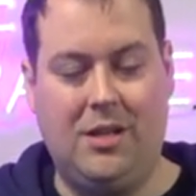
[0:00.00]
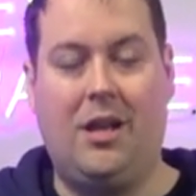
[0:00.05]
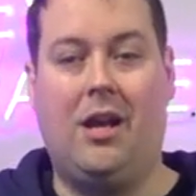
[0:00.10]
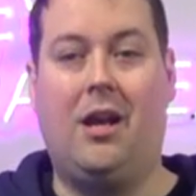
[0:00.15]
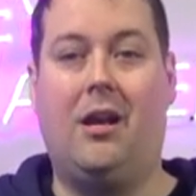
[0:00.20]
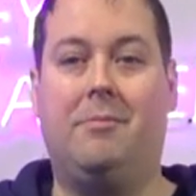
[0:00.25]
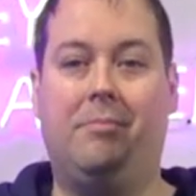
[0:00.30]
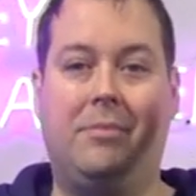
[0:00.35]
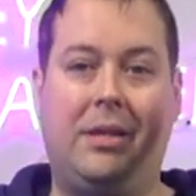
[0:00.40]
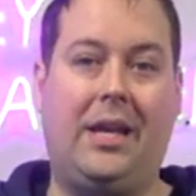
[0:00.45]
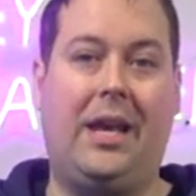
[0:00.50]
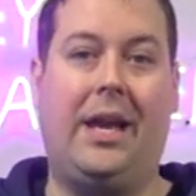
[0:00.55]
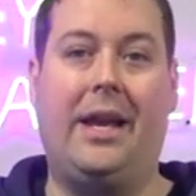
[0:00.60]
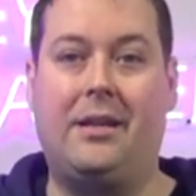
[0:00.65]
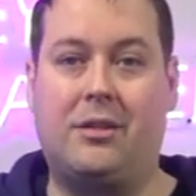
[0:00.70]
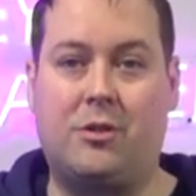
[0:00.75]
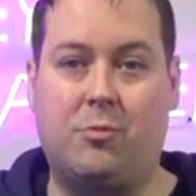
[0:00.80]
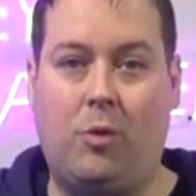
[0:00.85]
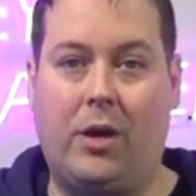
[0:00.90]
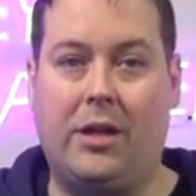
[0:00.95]
Um, the
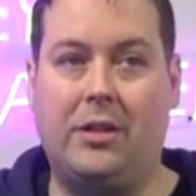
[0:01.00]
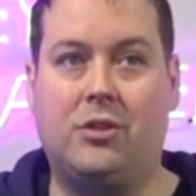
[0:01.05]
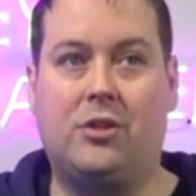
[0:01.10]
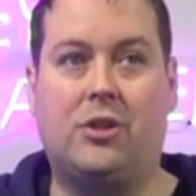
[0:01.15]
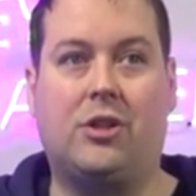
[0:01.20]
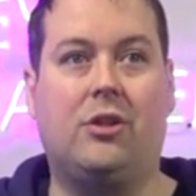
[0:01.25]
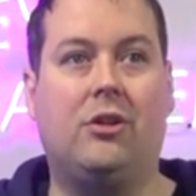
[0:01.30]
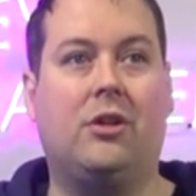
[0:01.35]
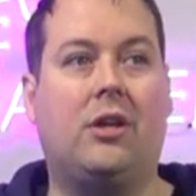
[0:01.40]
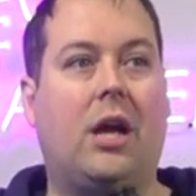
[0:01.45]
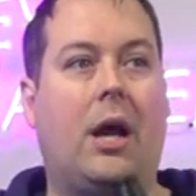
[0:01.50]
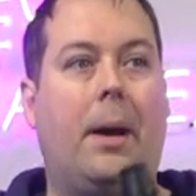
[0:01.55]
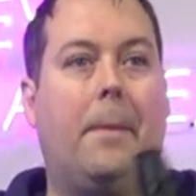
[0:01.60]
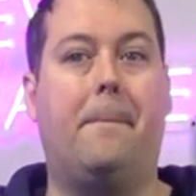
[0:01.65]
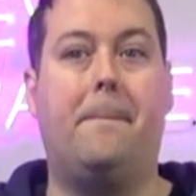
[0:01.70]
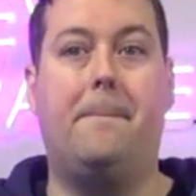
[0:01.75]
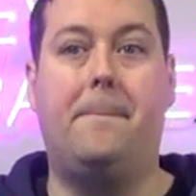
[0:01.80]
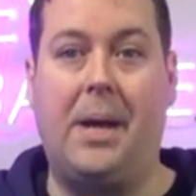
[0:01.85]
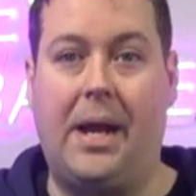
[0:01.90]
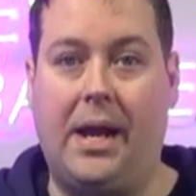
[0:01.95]
X1 took
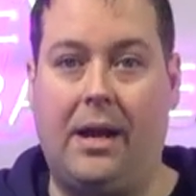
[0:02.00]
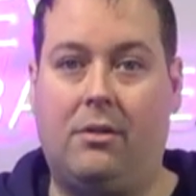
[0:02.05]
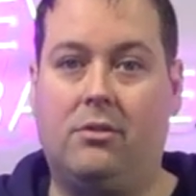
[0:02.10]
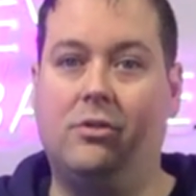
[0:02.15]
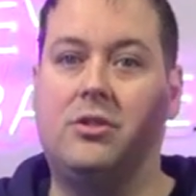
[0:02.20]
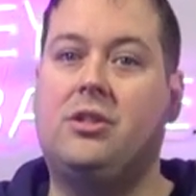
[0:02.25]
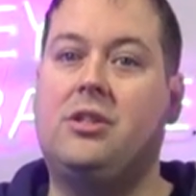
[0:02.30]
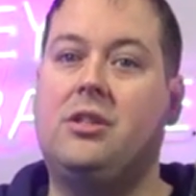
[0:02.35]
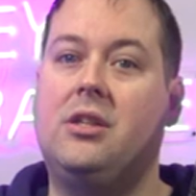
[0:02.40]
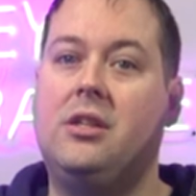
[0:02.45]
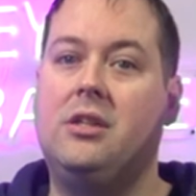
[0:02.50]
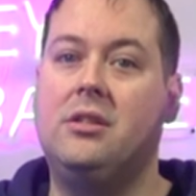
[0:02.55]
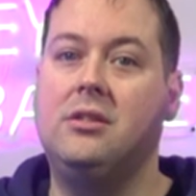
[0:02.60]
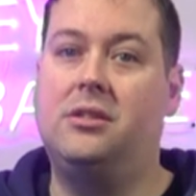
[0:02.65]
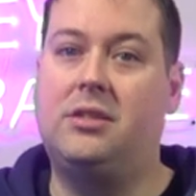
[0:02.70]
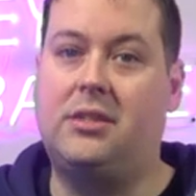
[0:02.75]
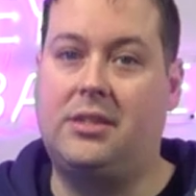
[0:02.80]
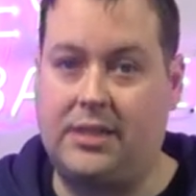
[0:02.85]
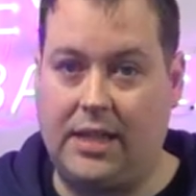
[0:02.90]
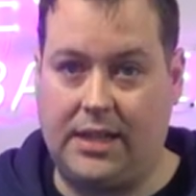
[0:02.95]
about
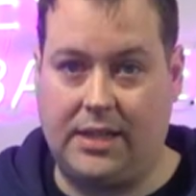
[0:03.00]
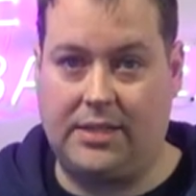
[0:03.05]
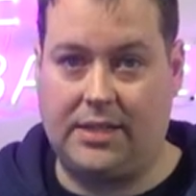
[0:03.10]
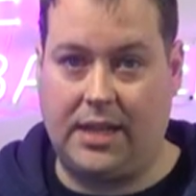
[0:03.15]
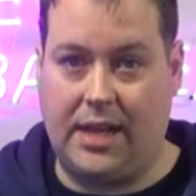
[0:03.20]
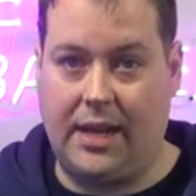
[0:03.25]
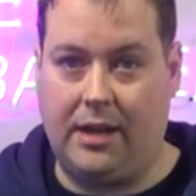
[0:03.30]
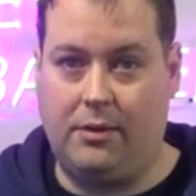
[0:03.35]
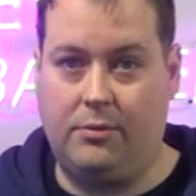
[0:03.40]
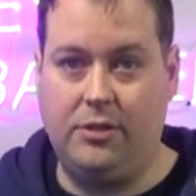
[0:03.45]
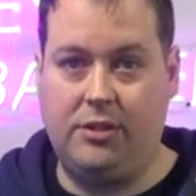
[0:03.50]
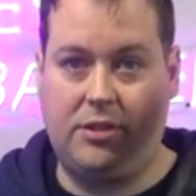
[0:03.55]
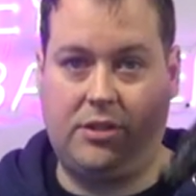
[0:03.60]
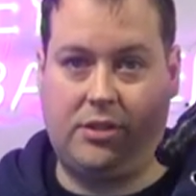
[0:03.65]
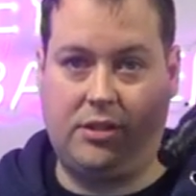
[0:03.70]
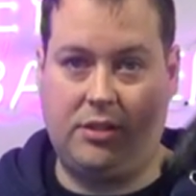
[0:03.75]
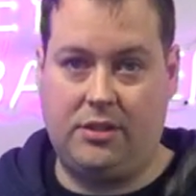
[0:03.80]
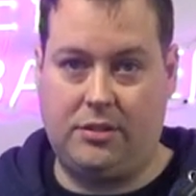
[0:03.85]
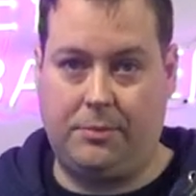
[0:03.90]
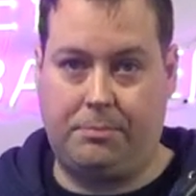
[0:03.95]
six
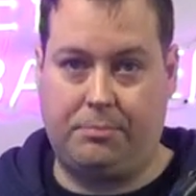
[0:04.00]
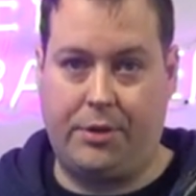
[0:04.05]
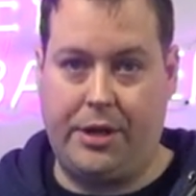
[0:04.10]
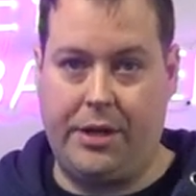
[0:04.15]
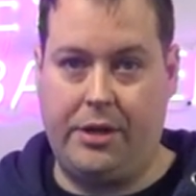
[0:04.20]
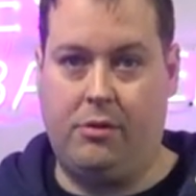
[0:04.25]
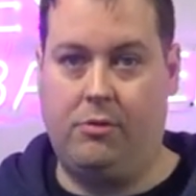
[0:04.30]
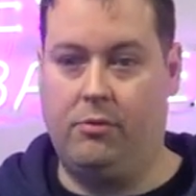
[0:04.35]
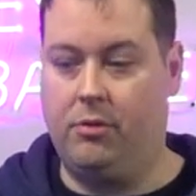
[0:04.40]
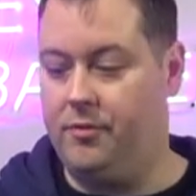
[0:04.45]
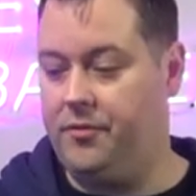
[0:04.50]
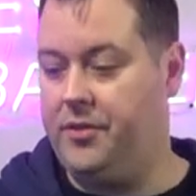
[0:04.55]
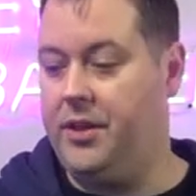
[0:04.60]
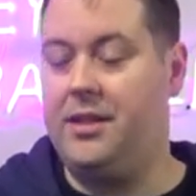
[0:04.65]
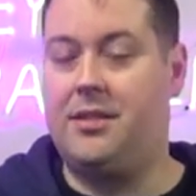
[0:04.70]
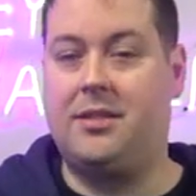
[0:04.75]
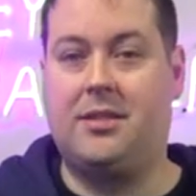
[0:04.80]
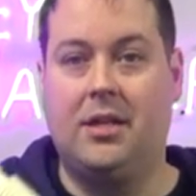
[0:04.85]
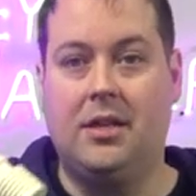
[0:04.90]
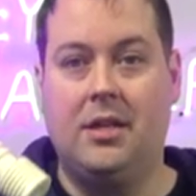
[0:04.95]
hours to print all of
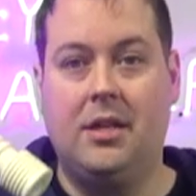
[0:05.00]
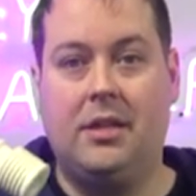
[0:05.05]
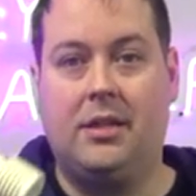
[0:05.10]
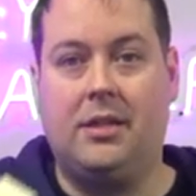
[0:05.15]
this.